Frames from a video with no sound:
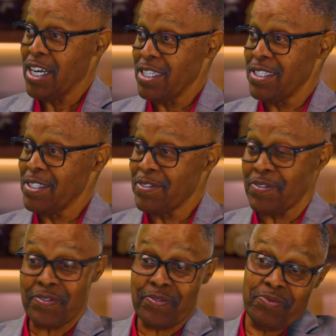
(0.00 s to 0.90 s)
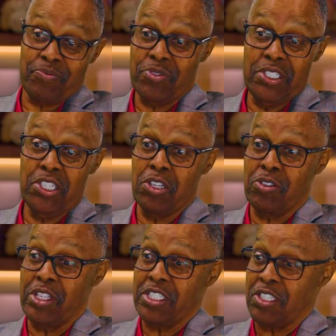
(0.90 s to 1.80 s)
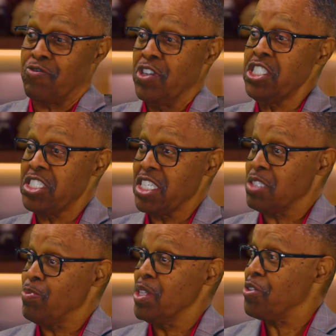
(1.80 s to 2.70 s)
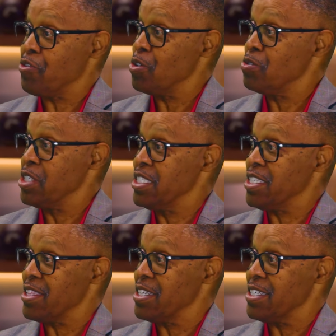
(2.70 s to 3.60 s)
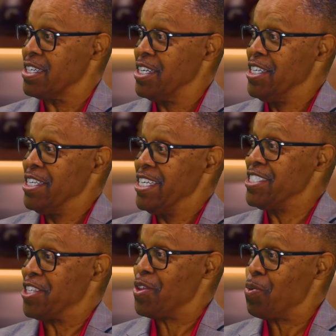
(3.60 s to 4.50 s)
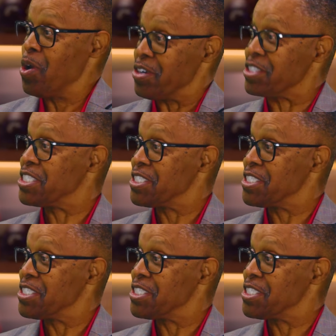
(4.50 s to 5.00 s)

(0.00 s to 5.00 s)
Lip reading: There's a wrench that's been thrown into the works.